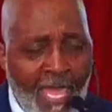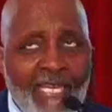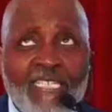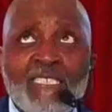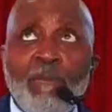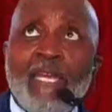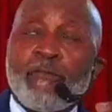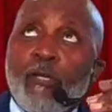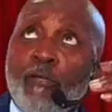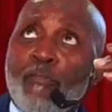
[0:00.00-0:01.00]
He's been
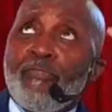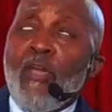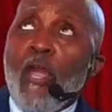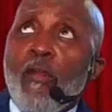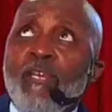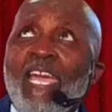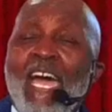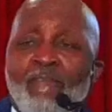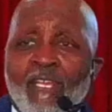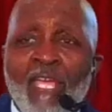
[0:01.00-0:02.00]
to the third
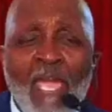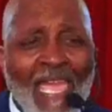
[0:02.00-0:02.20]
heaven